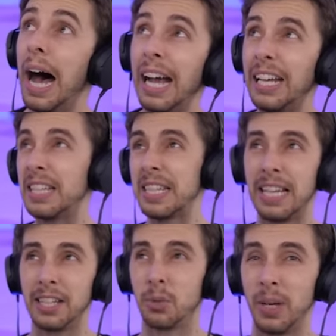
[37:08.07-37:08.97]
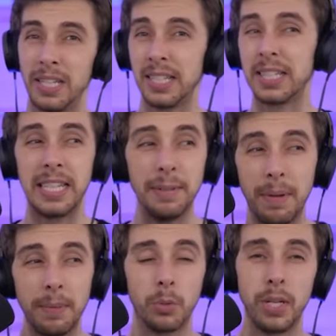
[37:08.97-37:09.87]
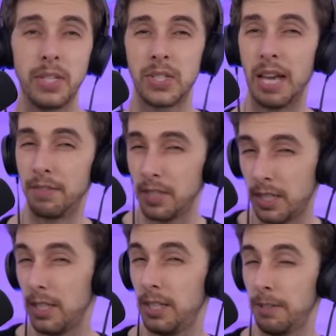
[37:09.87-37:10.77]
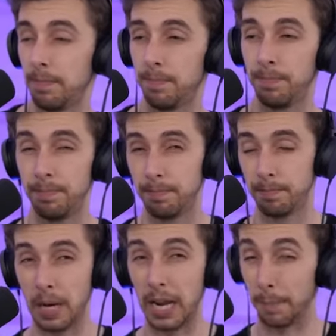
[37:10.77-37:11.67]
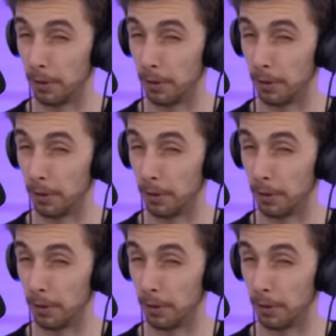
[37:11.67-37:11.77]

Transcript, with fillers: I'm gonna say like 2016, maybe 2017 at a